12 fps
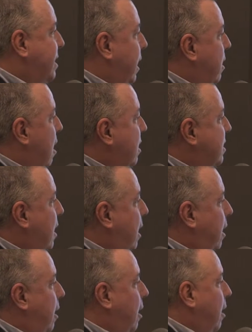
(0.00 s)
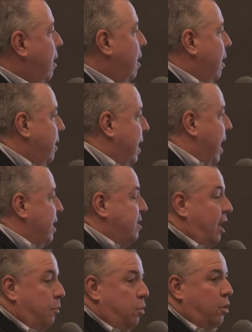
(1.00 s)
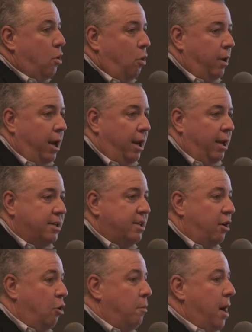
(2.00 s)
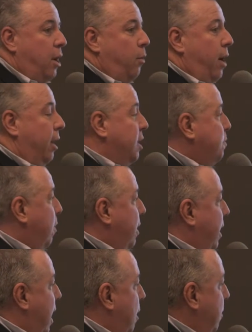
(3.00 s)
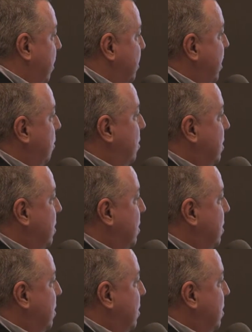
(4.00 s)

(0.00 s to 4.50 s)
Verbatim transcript: zinc oxide, they had zinc picolinate, and they said, oh, by the way, let's put the albion zinc